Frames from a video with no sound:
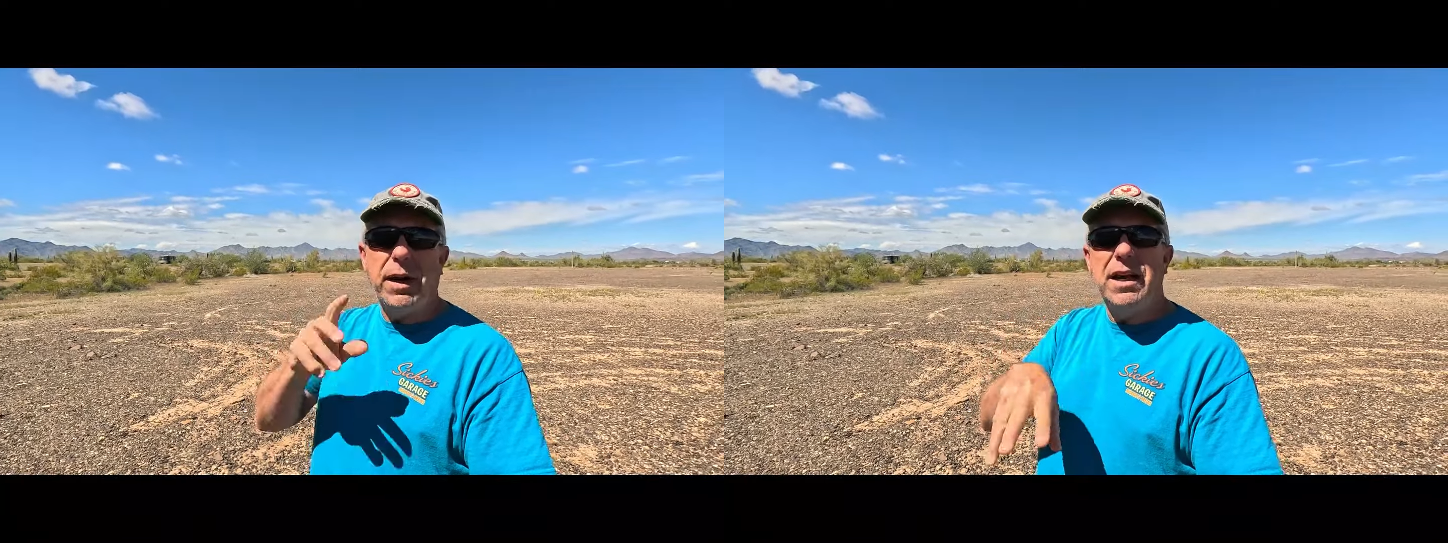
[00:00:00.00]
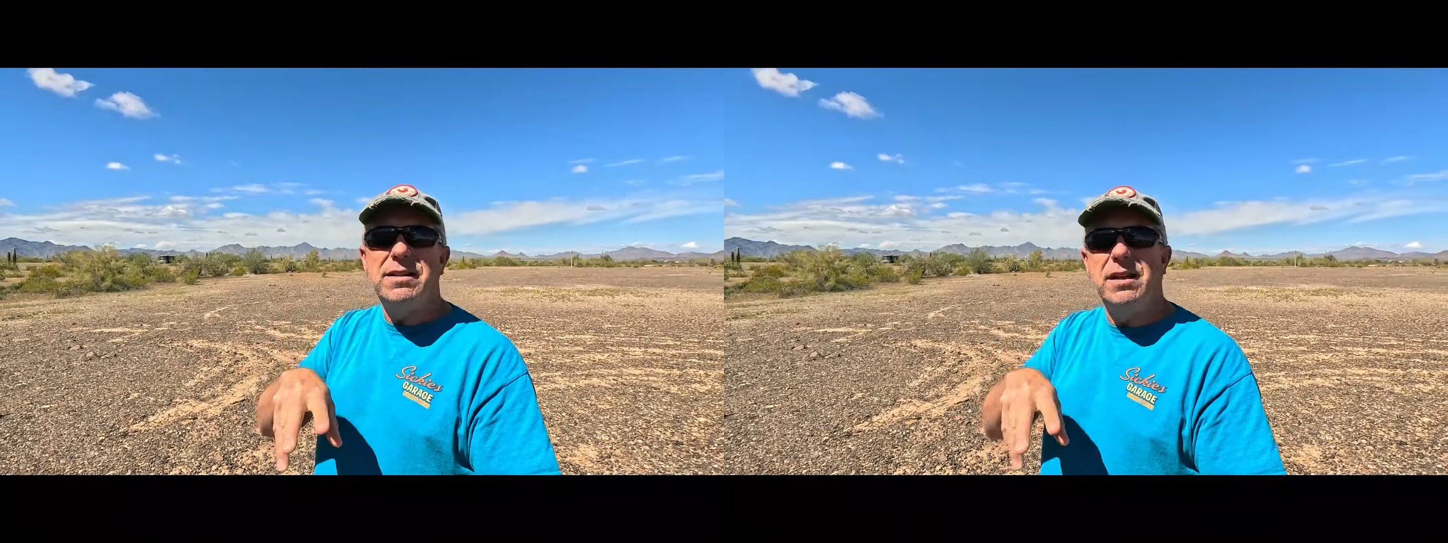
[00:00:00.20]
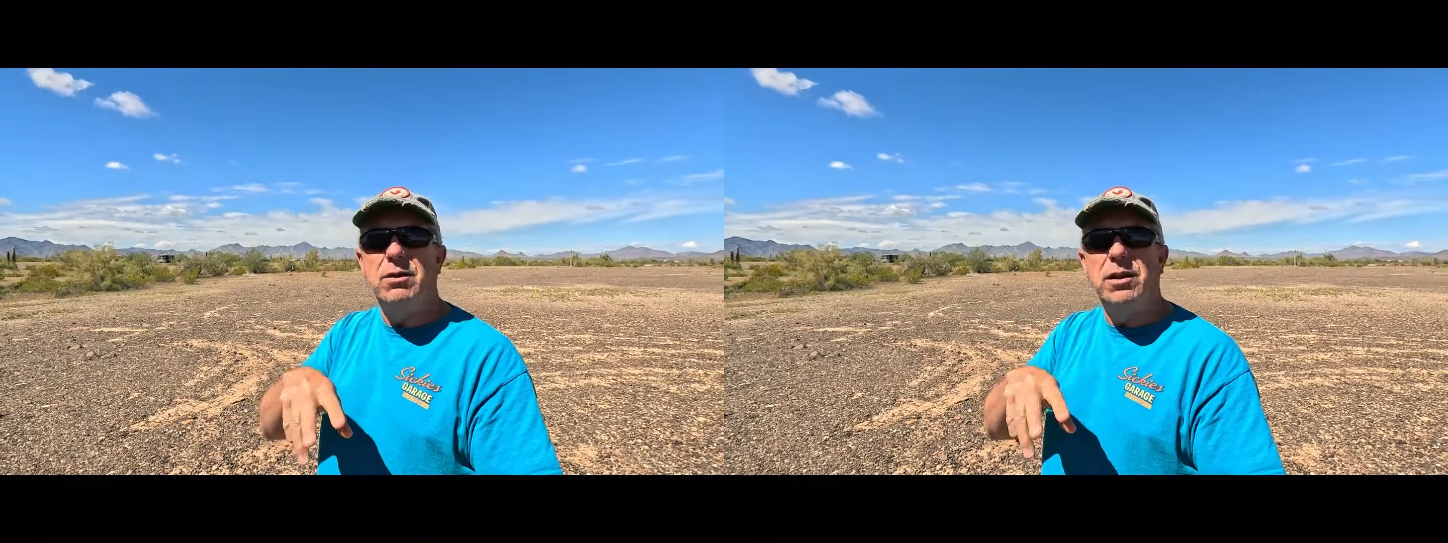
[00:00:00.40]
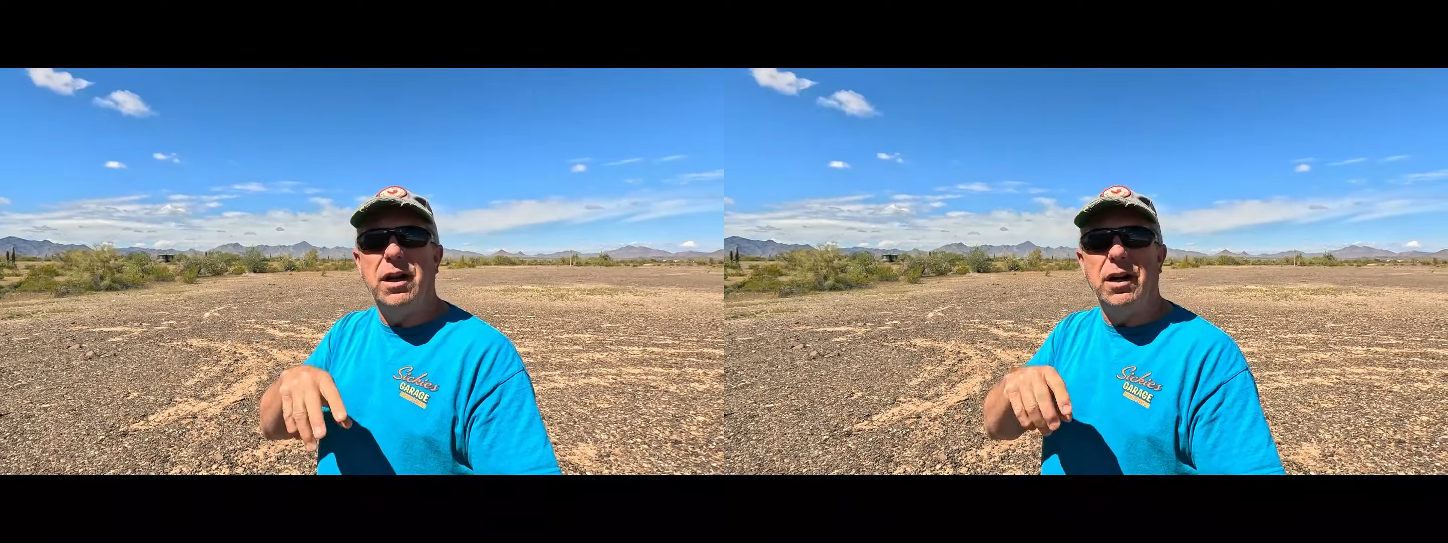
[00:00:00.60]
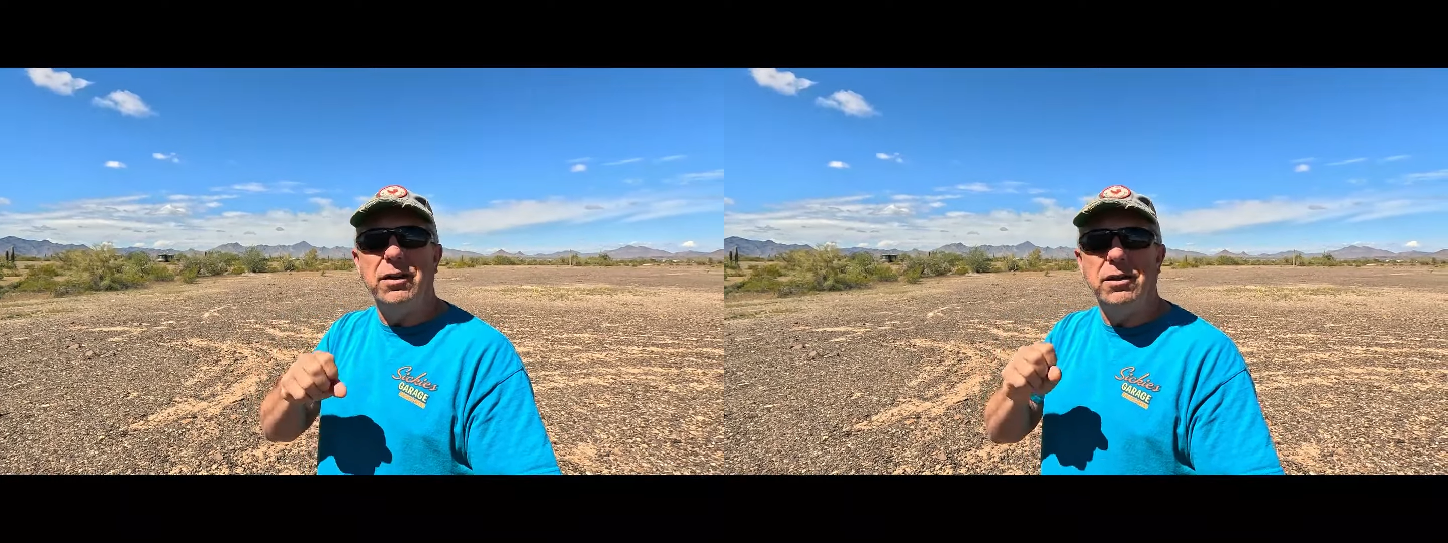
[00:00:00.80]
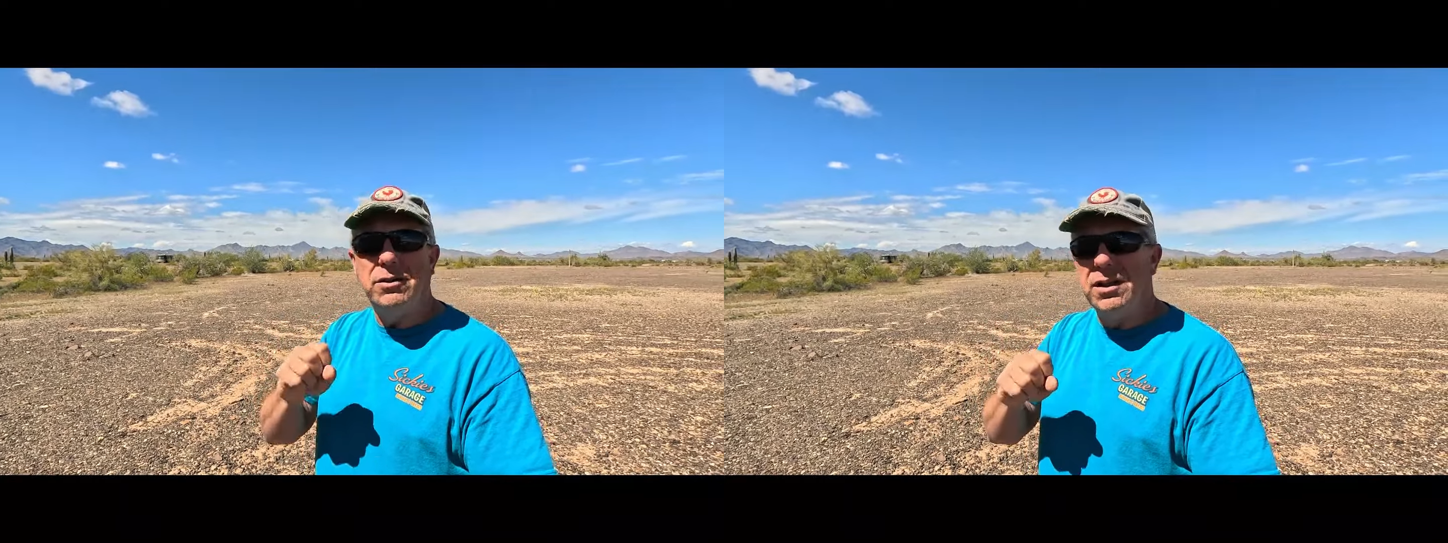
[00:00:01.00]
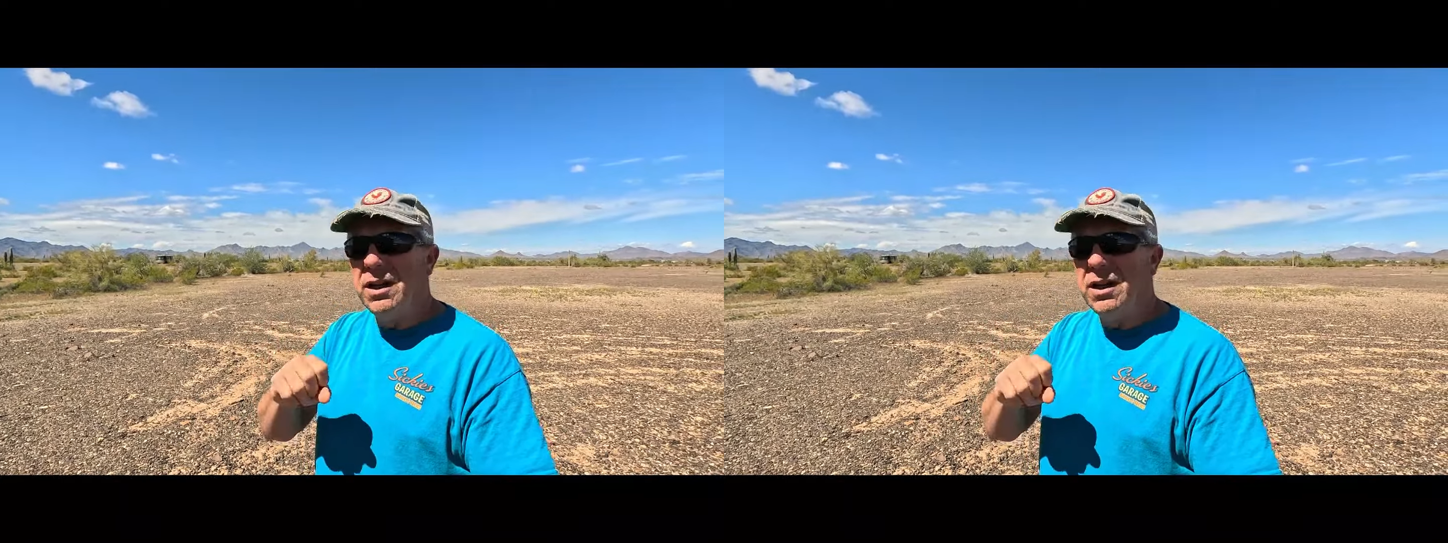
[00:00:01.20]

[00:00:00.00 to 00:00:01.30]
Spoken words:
Pass it on to others.